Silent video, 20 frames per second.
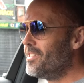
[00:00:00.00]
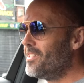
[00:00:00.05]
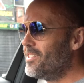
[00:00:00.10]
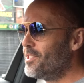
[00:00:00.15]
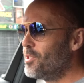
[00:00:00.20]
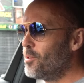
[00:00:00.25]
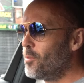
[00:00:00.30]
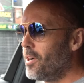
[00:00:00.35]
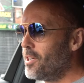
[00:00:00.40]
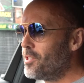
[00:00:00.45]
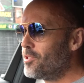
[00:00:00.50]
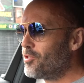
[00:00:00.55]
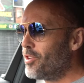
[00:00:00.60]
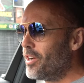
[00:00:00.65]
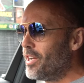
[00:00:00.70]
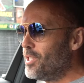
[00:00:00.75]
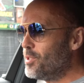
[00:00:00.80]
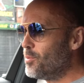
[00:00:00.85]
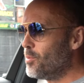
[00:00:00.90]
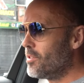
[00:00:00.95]
It's quite a
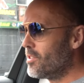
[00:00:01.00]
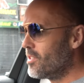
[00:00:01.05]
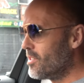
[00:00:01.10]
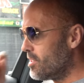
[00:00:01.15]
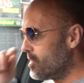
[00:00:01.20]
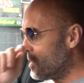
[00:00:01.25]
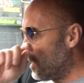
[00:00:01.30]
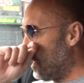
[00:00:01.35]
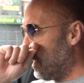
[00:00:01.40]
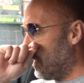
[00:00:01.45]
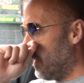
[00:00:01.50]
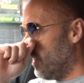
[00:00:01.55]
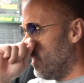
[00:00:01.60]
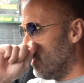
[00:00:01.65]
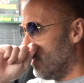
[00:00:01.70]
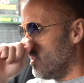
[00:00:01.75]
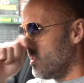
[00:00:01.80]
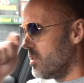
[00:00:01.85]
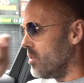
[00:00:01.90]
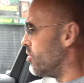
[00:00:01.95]
strange one because
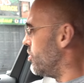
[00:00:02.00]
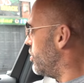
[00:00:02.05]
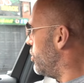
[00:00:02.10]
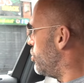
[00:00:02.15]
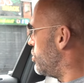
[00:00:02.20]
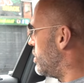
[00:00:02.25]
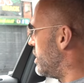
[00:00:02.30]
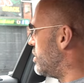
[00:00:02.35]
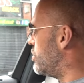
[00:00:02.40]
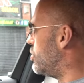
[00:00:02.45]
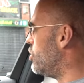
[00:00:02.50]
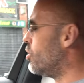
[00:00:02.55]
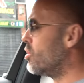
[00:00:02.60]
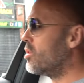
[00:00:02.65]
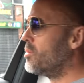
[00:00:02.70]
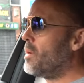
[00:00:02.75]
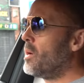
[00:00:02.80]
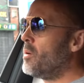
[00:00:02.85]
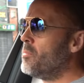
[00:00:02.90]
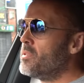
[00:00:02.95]
I don't usually
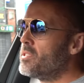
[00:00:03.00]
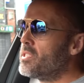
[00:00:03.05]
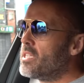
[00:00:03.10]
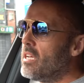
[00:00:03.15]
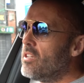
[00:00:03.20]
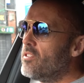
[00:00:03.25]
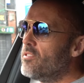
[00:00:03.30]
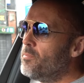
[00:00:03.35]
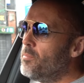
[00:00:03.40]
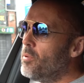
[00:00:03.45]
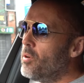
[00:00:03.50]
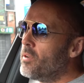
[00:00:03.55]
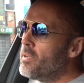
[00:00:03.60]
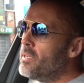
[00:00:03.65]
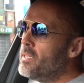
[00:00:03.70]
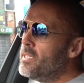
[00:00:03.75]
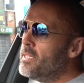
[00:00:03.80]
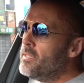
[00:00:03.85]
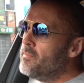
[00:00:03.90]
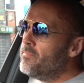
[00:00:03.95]
talk about myself, but
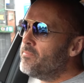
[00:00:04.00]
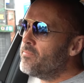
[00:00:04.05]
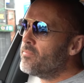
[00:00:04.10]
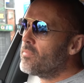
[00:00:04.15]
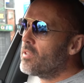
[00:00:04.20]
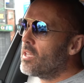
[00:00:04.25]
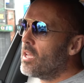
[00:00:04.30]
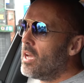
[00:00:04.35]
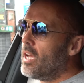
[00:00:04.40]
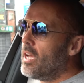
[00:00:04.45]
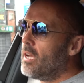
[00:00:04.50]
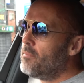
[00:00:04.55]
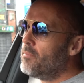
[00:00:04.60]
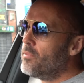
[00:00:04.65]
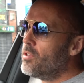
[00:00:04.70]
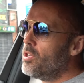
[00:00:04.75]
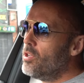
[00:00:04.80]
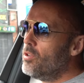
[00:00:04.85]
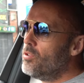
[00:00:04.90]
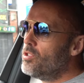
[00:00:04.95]

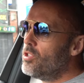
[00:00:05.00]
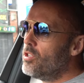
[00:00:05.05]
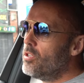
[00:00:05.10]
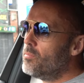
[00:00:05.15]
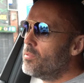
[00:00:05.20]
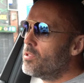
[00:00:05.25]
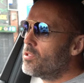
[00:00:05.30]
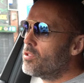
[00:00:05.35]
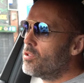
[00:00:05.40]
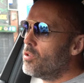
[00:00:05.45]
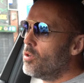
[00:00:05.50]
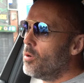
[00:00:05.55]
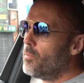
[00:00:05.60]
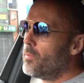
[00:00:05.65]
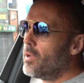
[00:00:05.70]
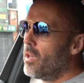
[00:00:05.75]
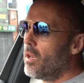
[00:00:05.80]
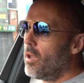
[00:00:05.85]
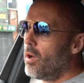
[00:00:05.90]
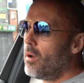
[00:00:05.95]
YouTube has taught
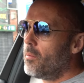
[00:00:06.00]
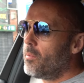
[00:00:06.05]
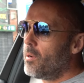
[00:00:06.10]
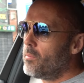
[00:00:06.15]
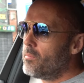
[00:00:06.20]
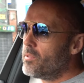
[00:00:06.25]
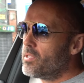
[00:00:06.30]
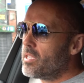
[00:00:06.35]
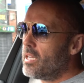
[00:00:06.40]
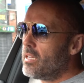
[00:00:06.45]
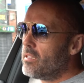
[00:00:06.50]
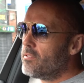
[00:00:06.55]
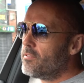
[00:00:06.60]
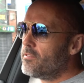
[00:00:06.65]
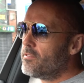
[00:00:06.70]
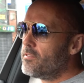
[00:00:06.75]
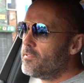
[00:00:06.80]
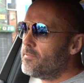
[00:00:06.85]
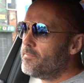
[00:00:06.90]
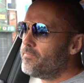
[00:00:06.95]
me a lot about
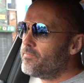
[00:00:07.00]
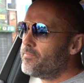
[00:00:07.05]
myself.